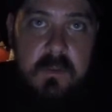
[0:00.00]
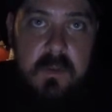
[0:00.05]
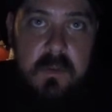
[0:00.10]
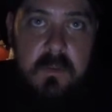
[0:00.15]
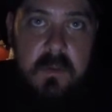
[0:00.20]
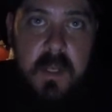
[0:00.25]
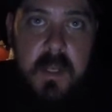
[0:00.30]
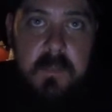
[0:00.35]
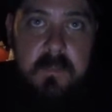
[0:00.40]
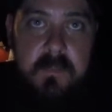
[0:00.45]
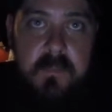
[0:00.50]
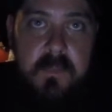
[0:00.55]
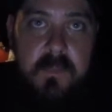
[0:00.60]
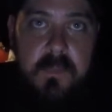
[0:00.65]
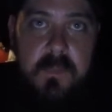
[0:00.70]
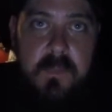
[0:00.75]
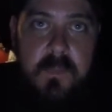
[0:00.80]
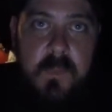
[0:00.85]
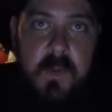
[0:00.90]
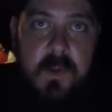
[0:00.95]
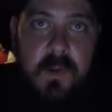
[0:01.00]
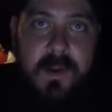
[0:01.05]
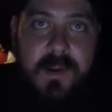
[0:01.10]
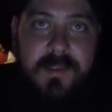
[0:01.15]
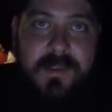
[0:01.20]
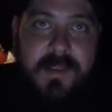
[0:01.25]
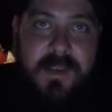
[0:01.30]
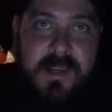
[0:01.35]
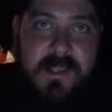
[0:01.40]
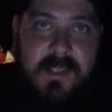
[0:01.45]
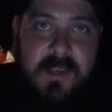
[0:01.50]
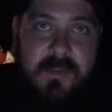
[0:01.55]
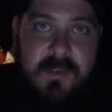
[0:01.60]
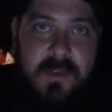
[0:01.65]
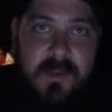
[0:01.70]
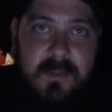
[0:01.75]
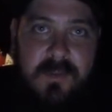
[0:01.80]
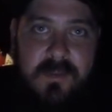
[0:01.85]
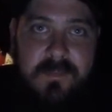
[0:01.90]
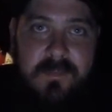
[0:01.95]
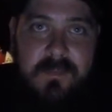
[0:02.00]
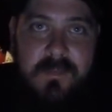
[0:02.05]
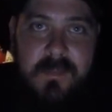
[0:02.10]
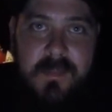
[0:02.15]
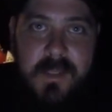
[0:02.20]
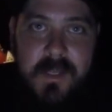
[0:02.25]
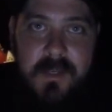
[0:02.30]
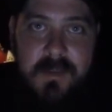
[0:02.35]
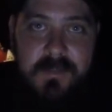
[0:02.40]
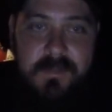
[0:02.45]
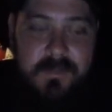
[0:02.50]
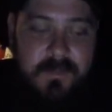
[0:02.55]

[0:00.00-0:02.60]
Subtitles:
Okay? All right, you guys have a good one. Later.